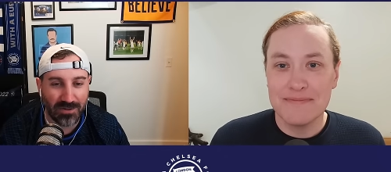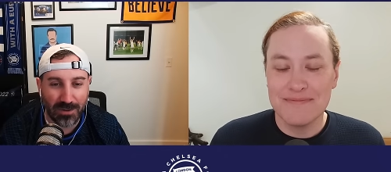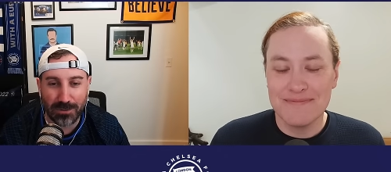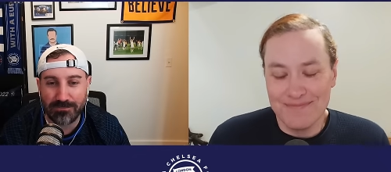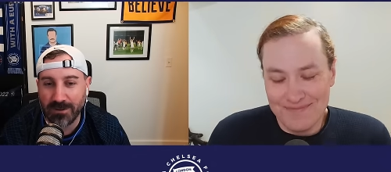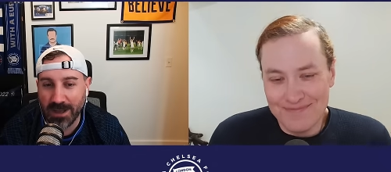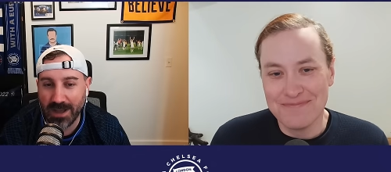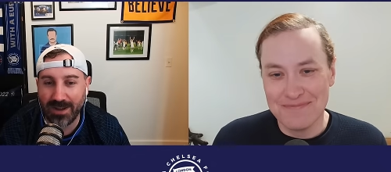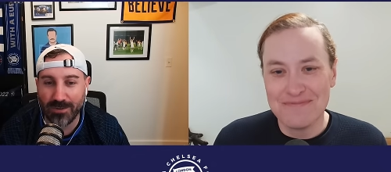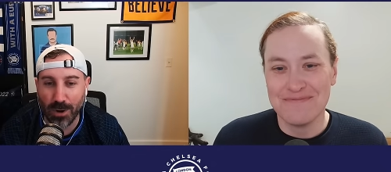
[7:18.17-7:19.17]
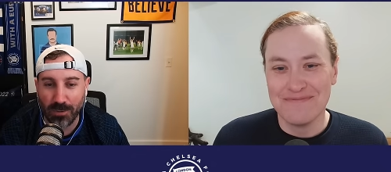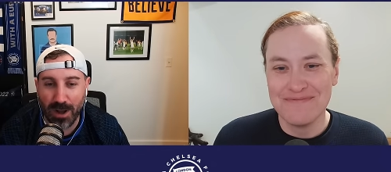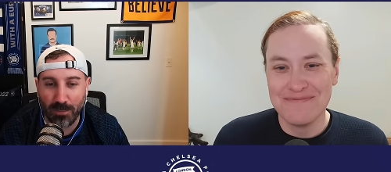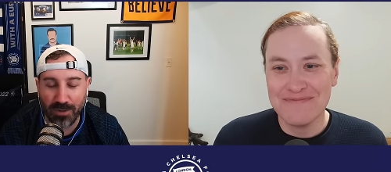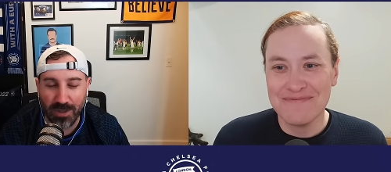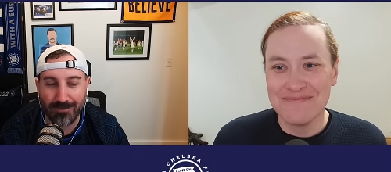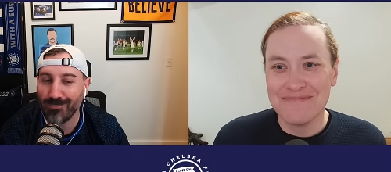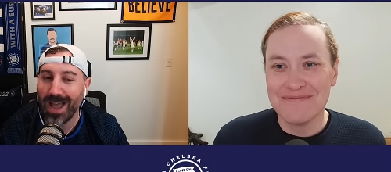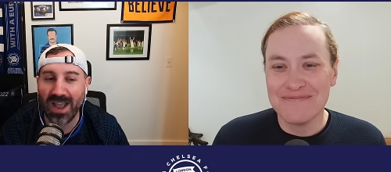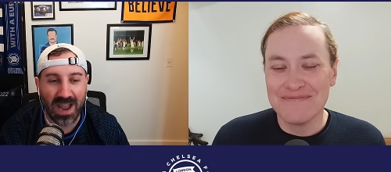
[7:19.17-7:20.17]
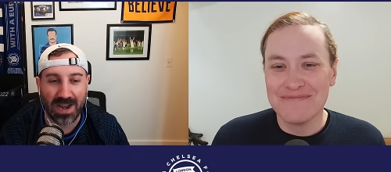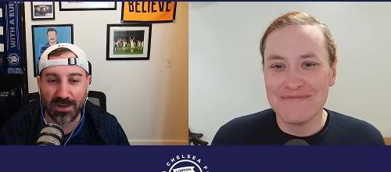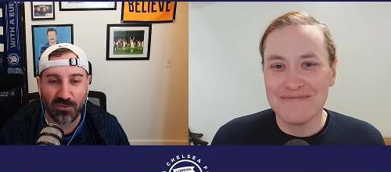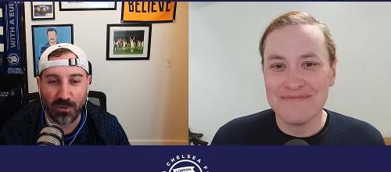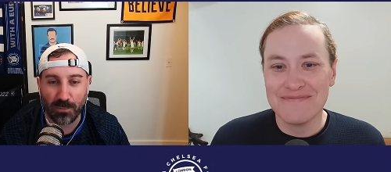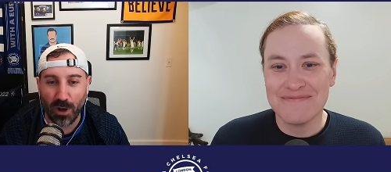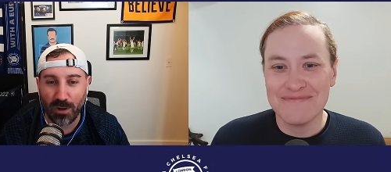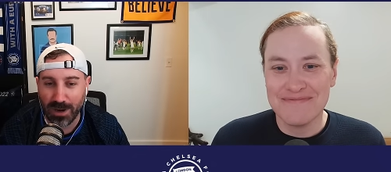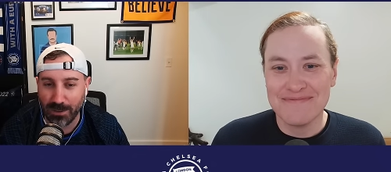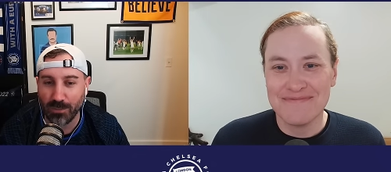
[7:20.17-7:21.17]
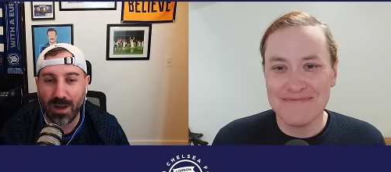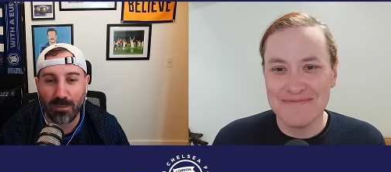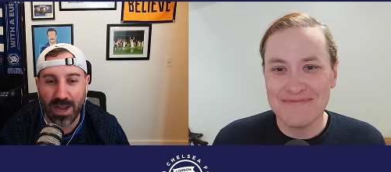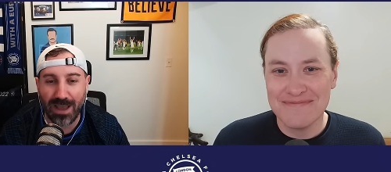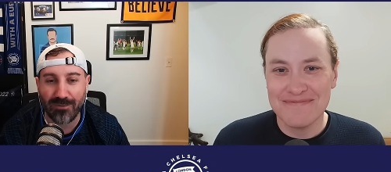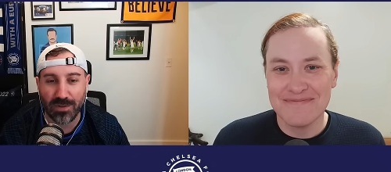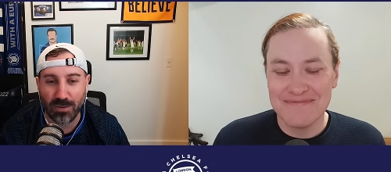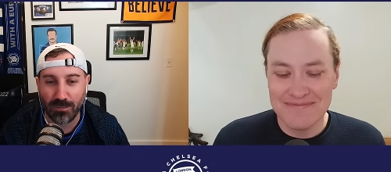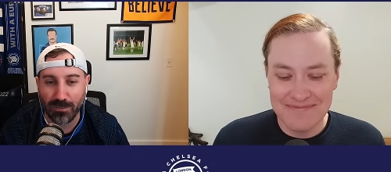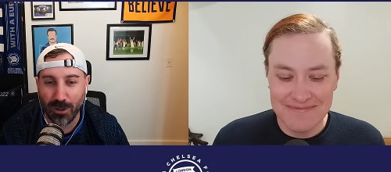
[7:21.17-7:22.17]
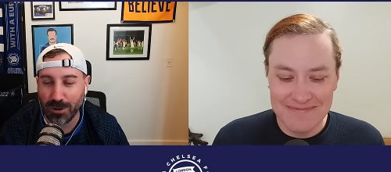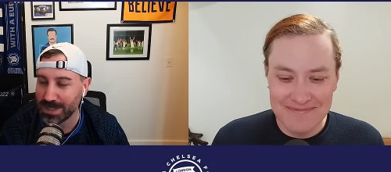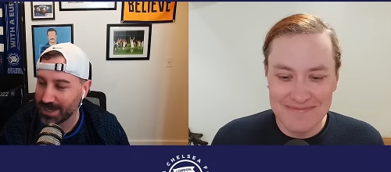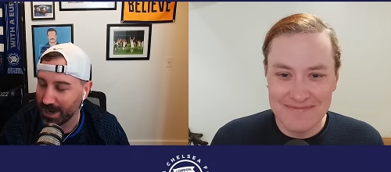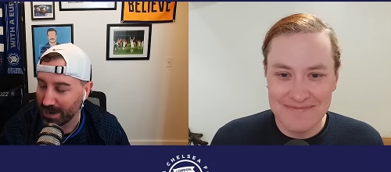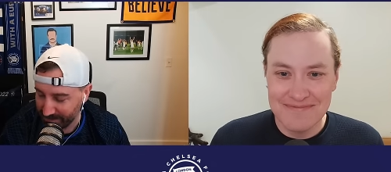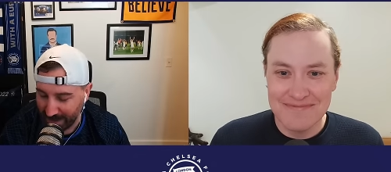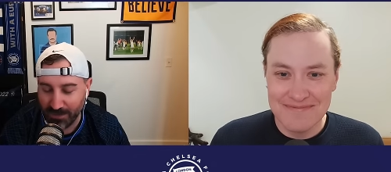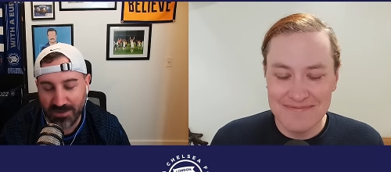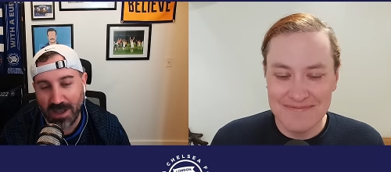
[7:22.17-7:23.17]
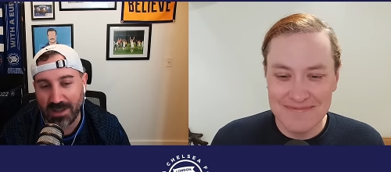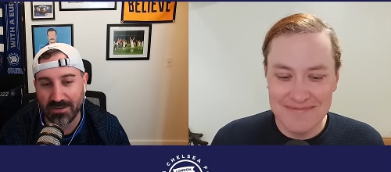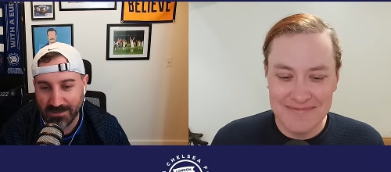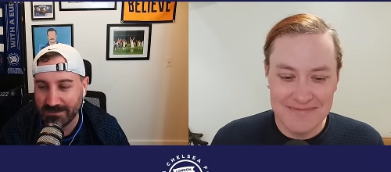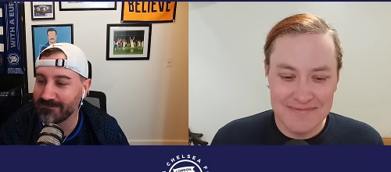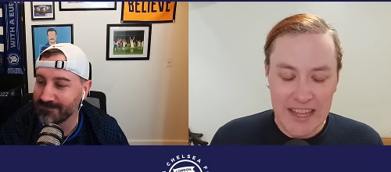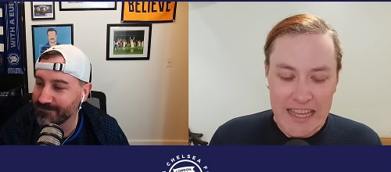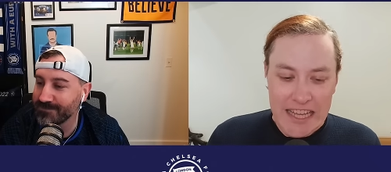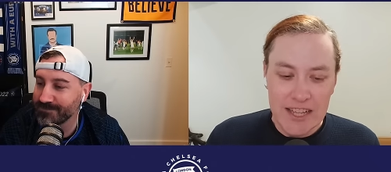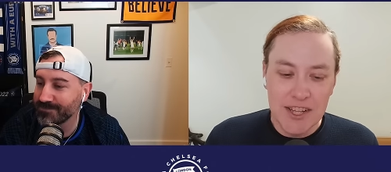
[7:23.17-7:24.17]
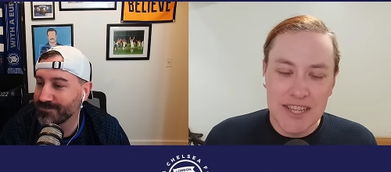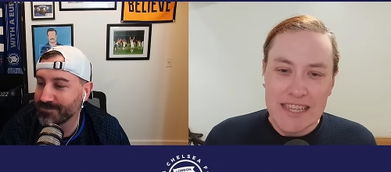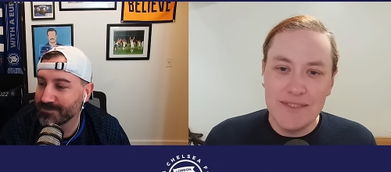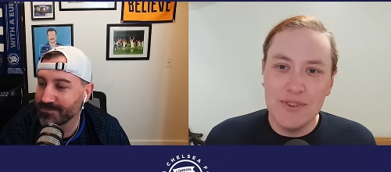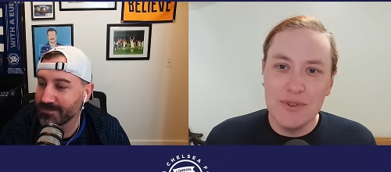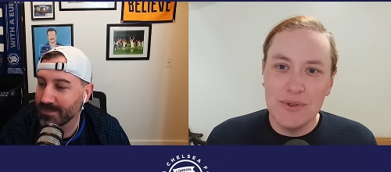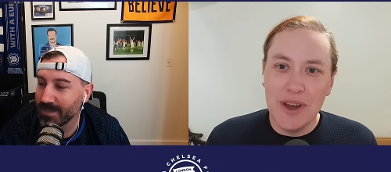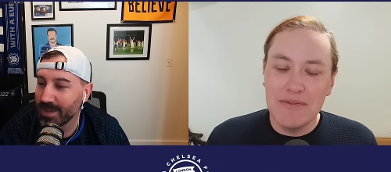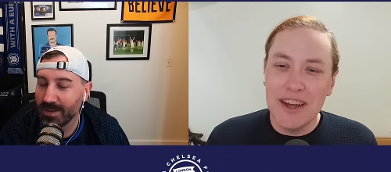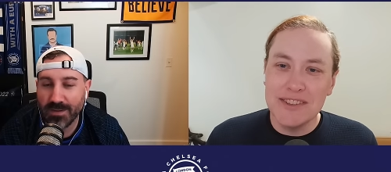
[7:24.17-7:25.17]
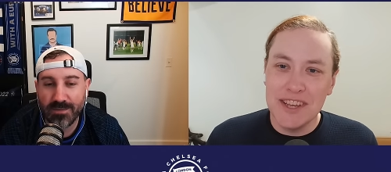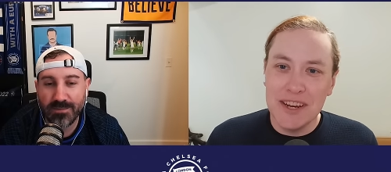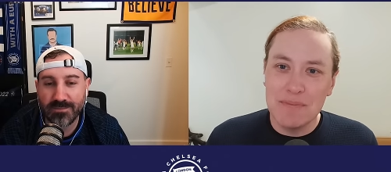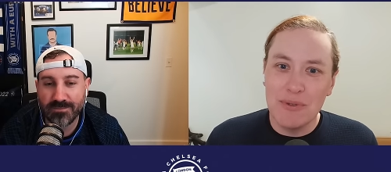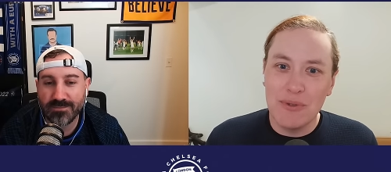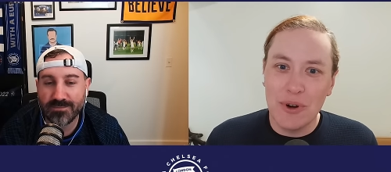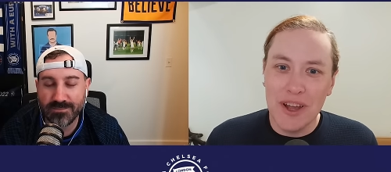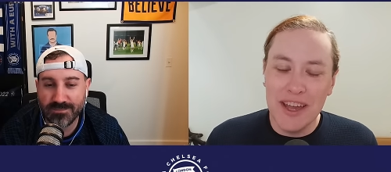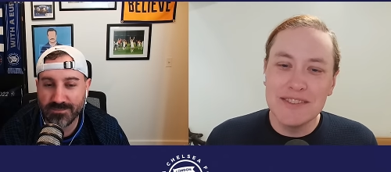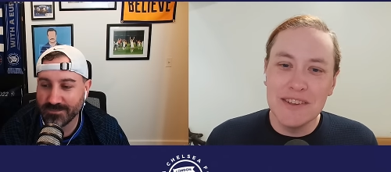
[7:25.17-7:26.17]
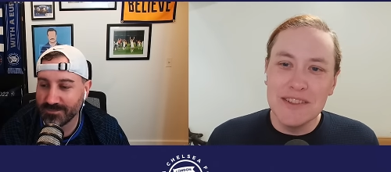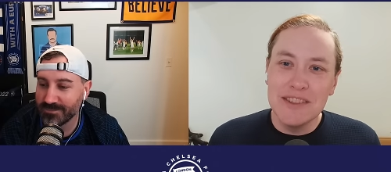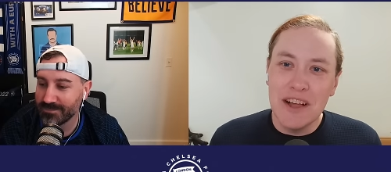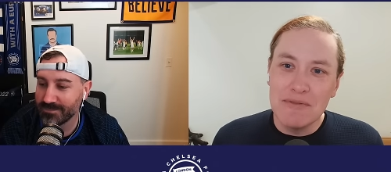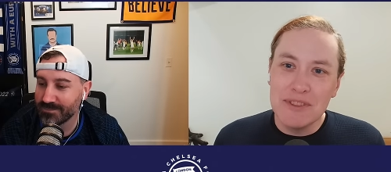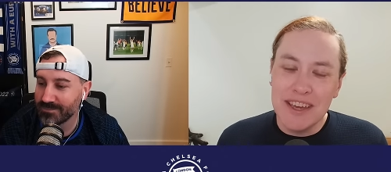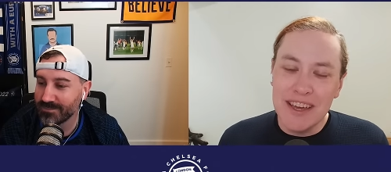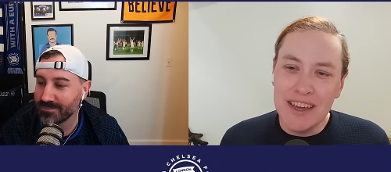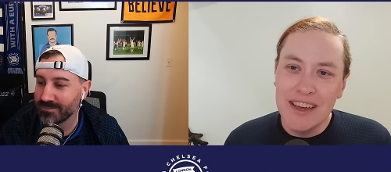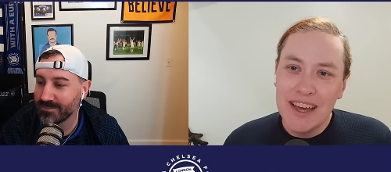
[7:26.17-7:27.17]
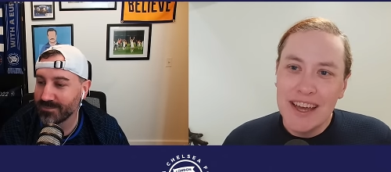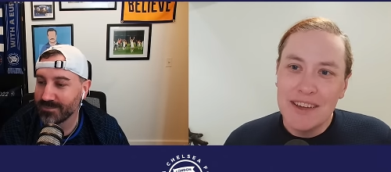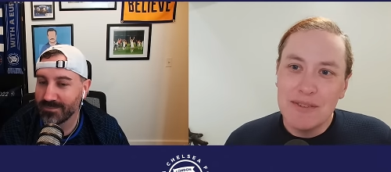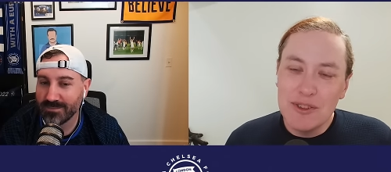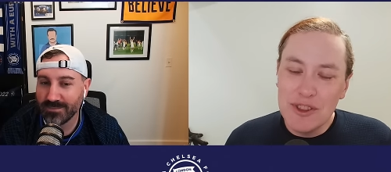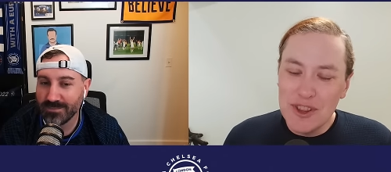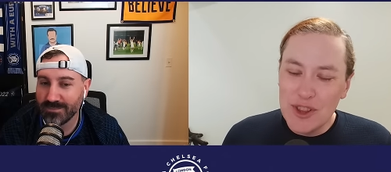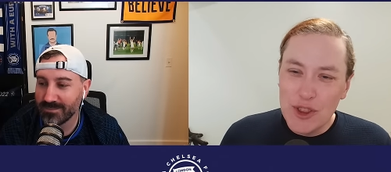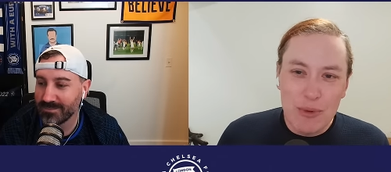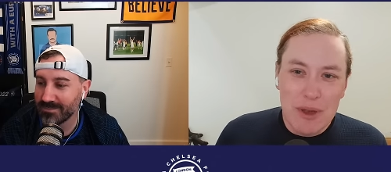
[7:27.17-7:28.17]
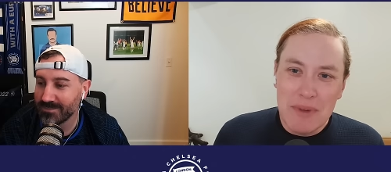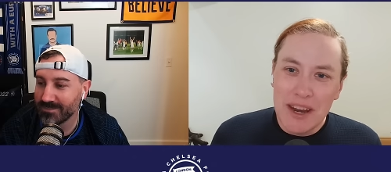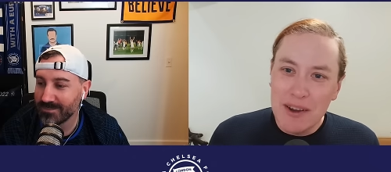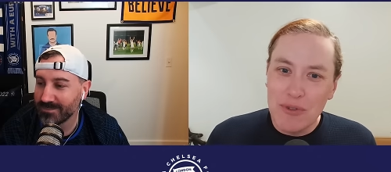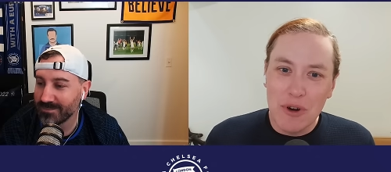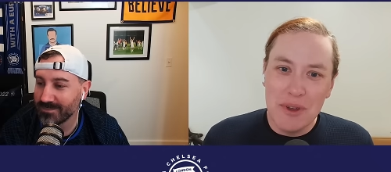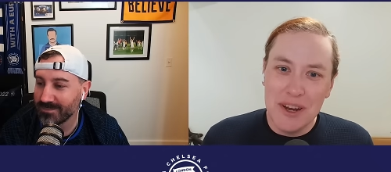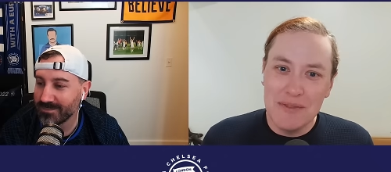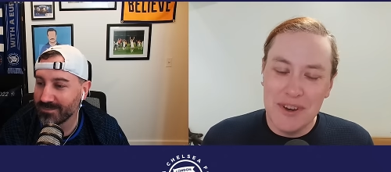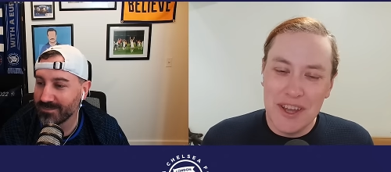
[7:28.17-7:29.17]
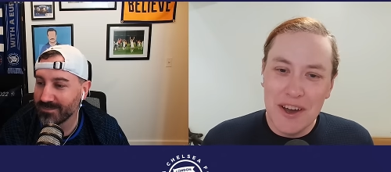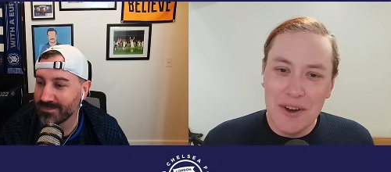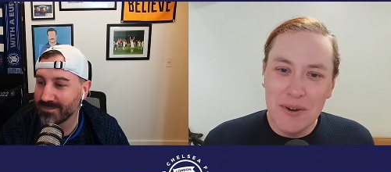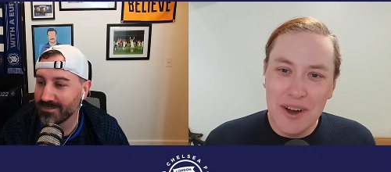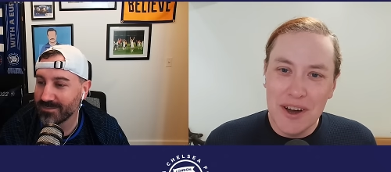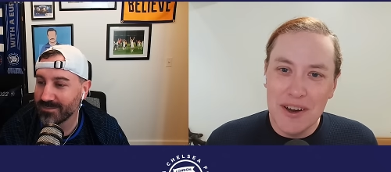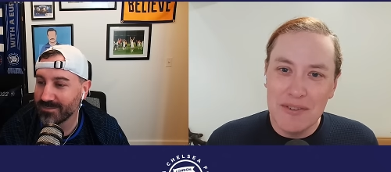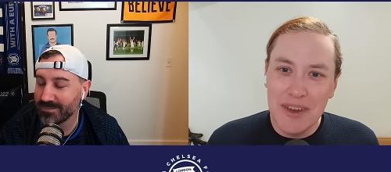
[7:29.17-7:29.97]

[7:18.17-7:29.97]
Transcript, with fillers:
Speaker 1: dude. I have no problem with him. I hate his football, and I'm glad we gave it to him large today. That was nice.
Speaker 2: Look, if you have not seen it before, he has a lovely three minute, four minute video of